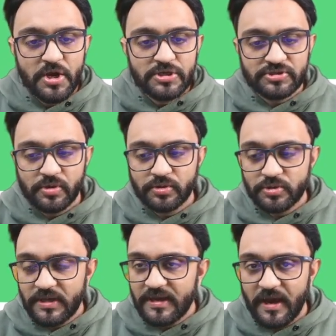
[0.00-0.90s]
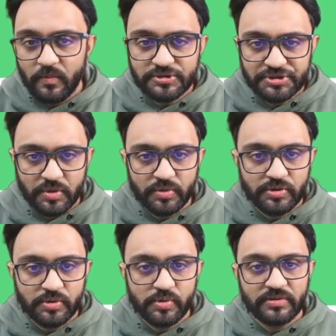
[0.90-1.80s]
so today i will show
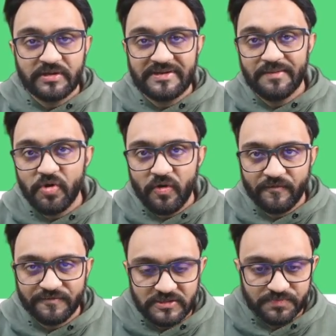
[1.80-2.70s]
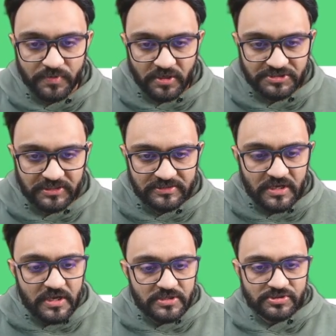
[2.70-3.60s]
you the demo of this project
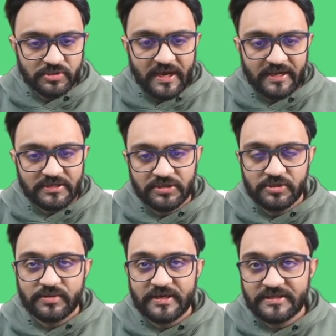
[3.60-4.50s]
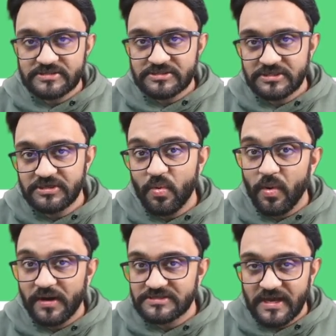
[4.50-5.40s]
so that you can see what
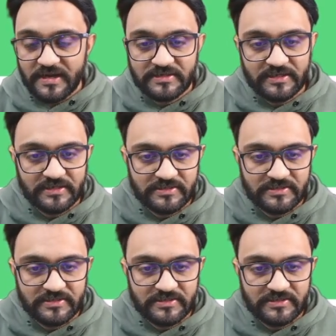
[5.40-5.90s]
exactly it